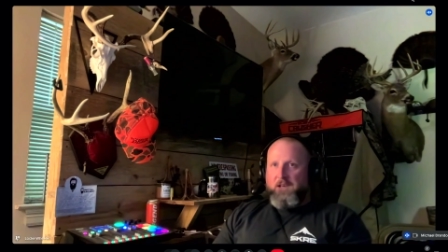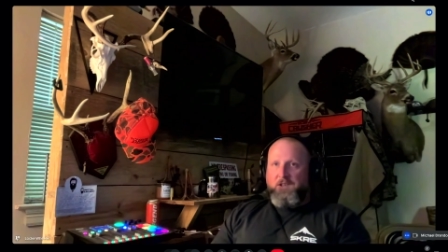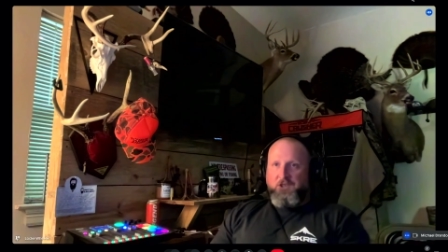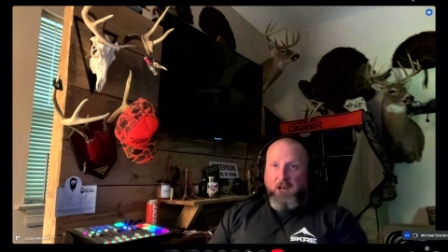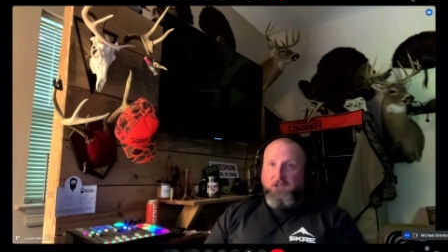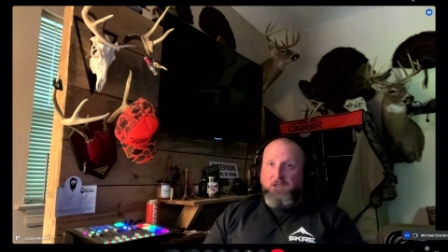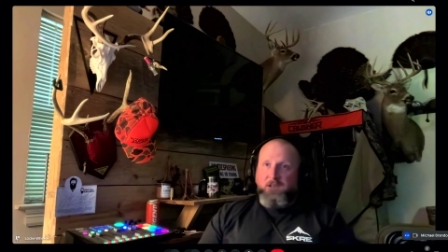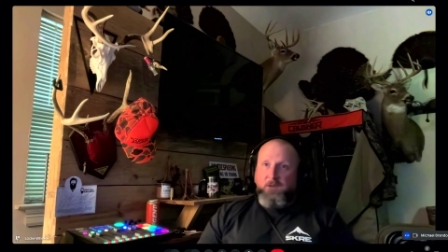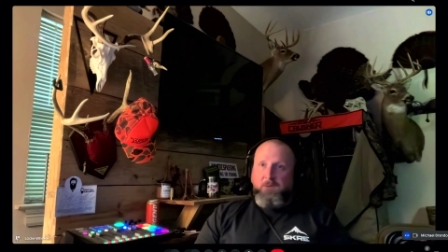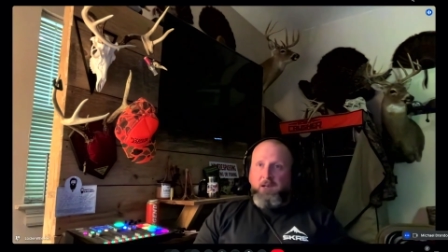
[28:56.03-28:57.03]
It
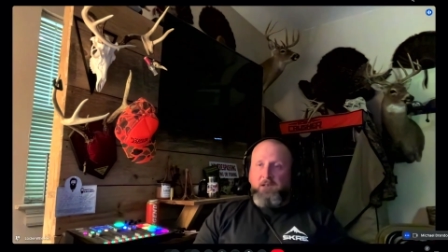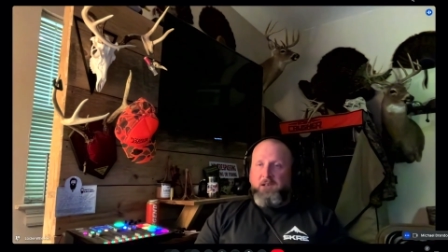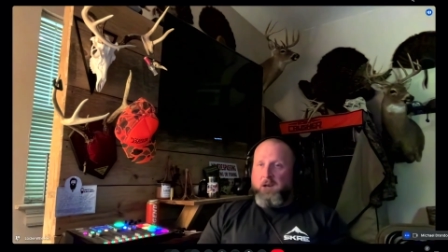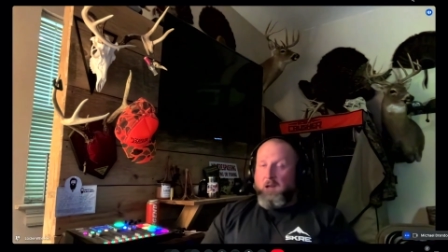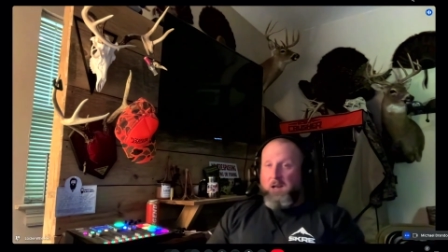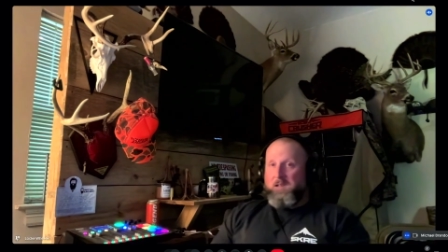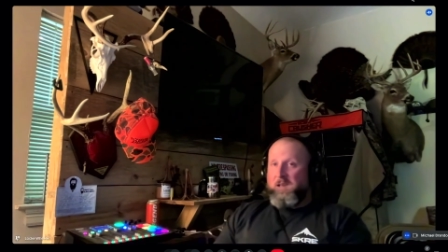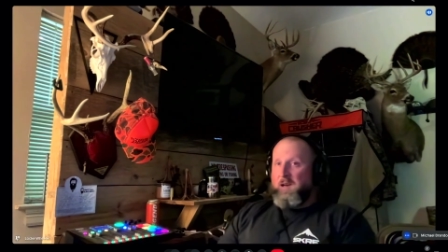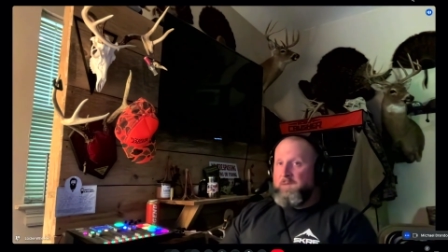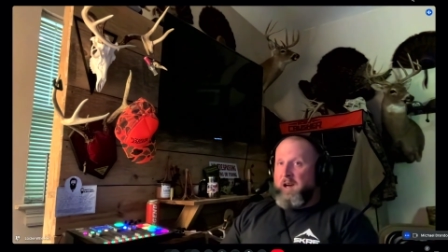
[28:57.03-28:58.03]
changes some things. And a lot of
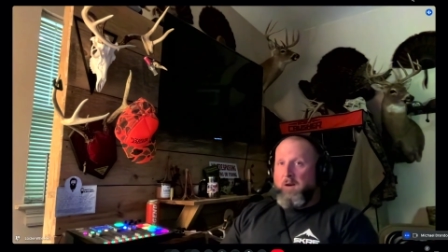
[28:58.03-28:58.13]
times